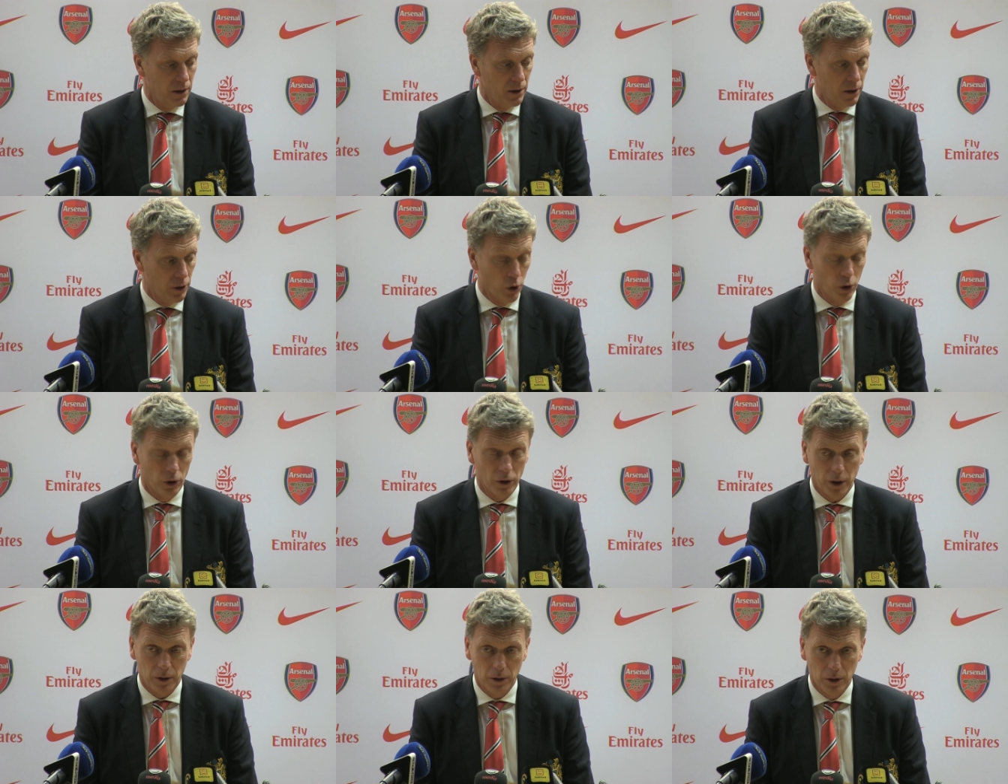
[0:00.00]
The
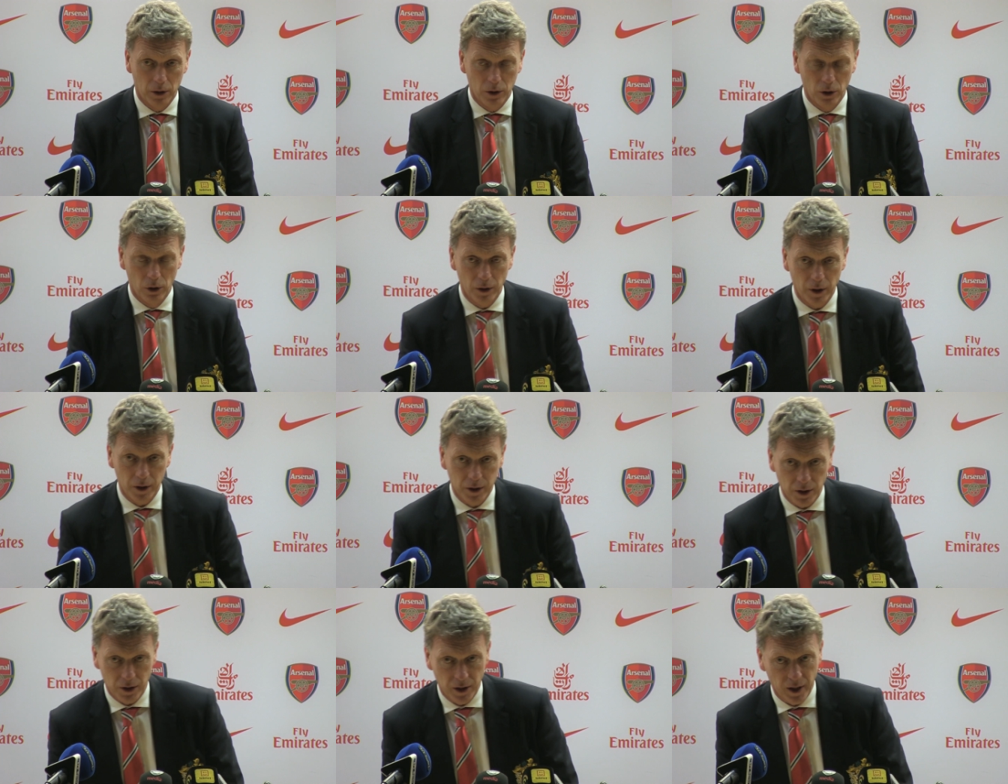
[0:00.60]

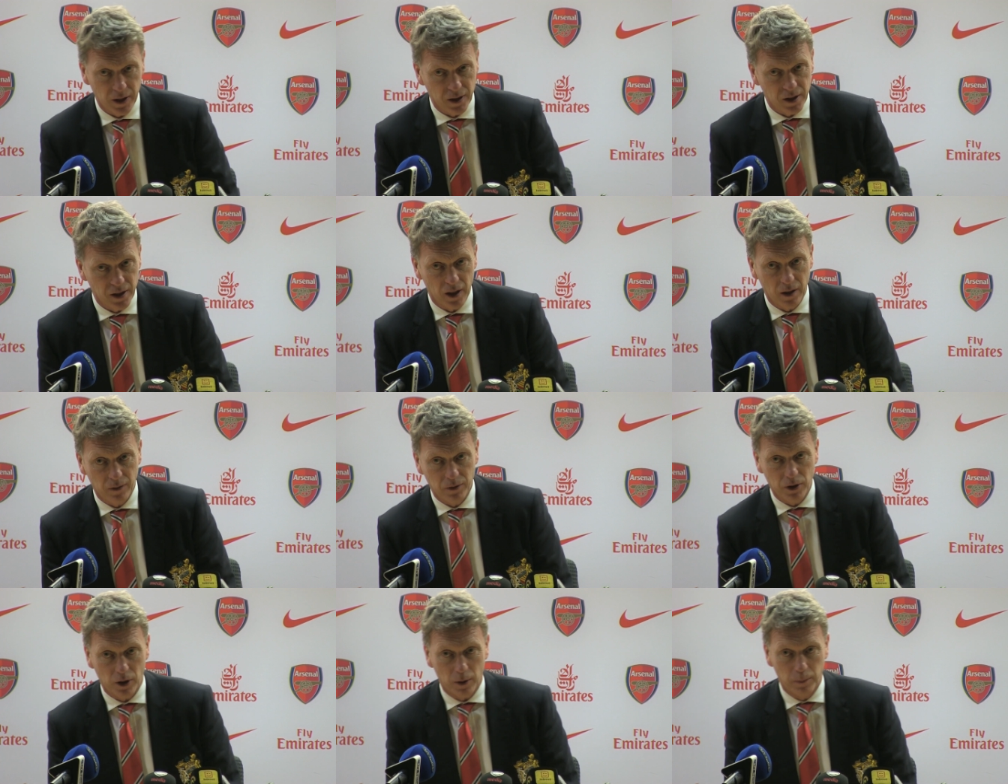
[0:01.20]
goalie is a great
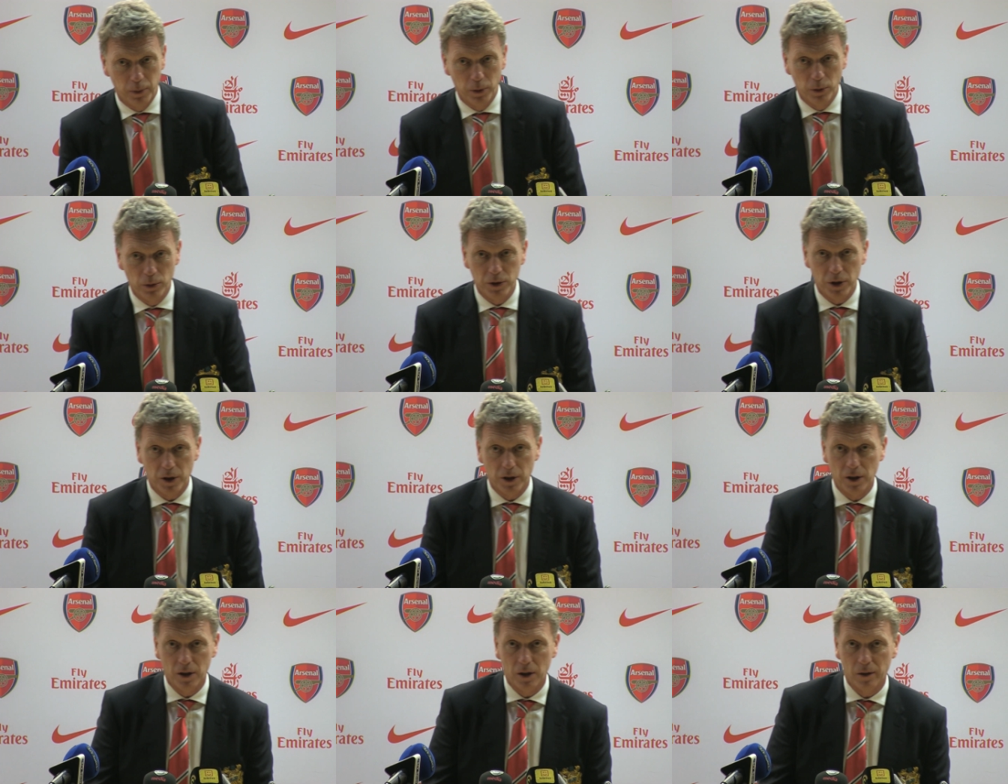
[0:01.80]
save, sort of pulls
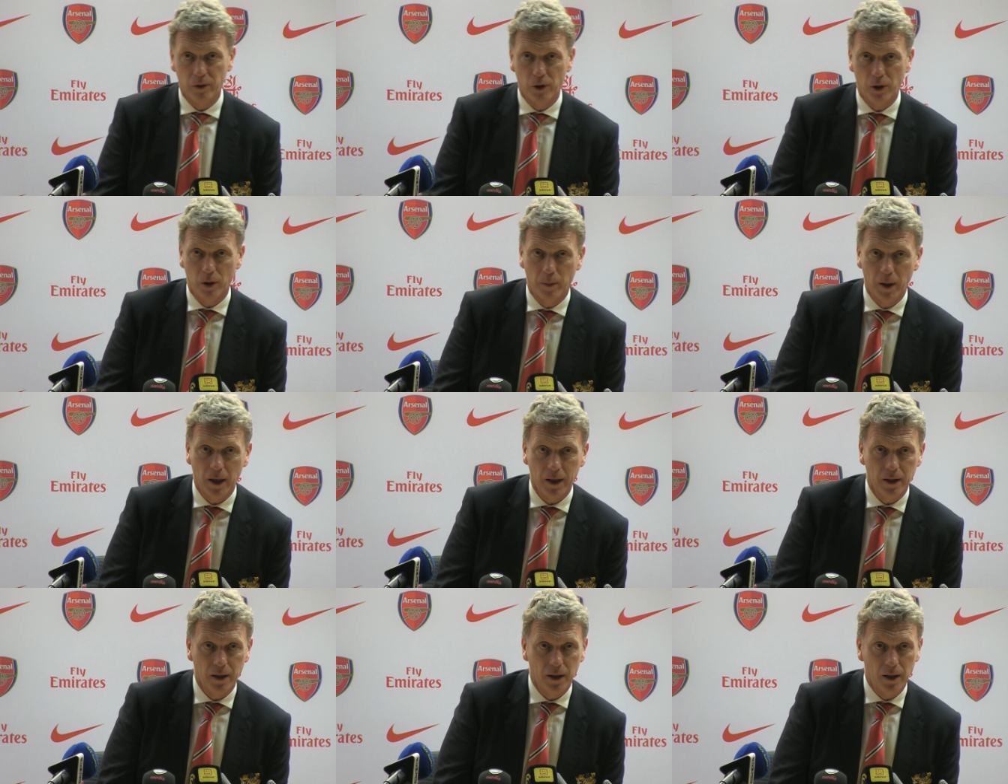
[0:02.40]
it near enough out the
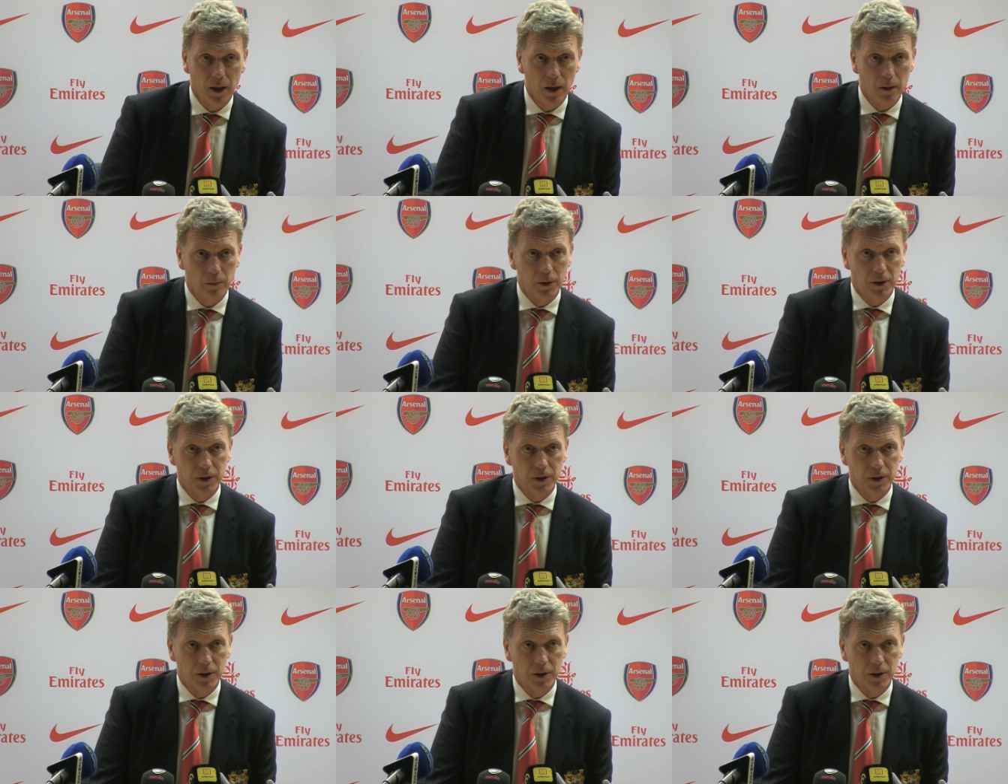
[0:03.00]
back of the net.